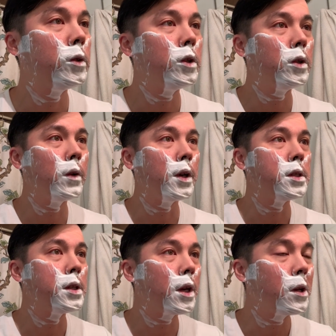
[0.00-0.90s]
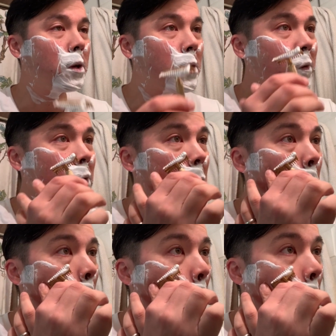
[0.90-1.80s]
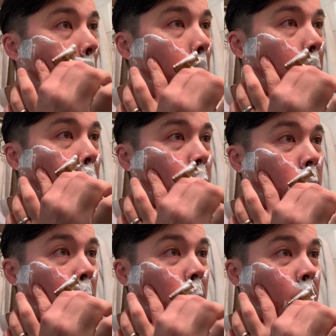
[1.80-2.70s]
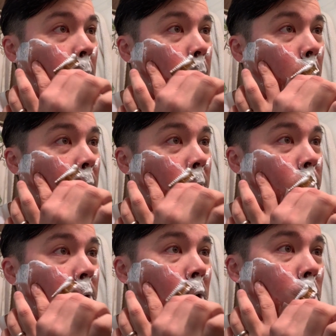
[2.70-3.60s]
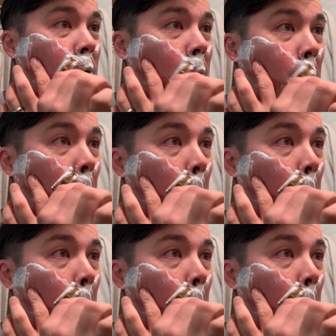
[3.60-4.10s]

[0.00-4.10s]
do a second interview, an in-person interview. My wife and I went